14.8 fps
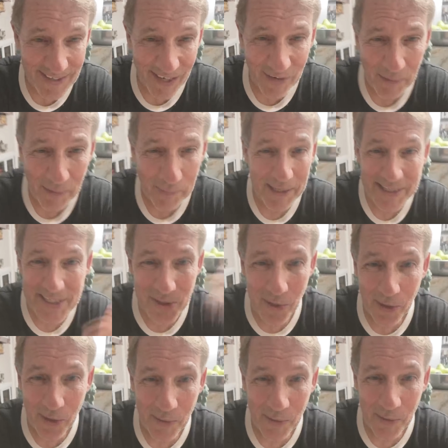Everybody that
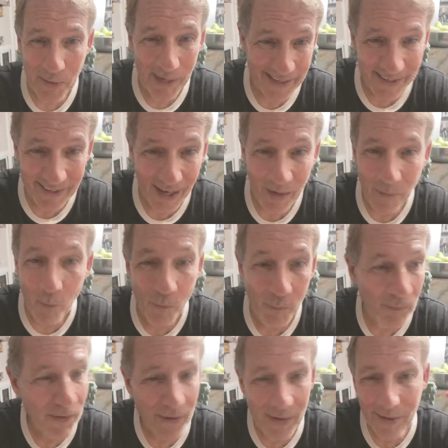started when I did, I'm
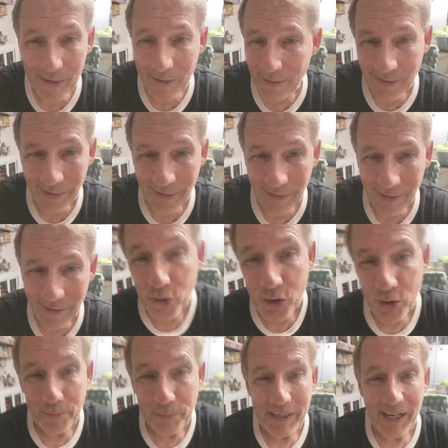light years
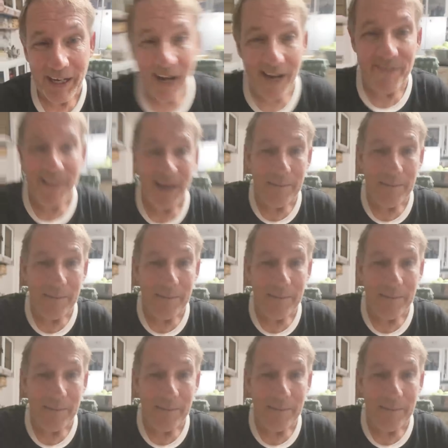behind them.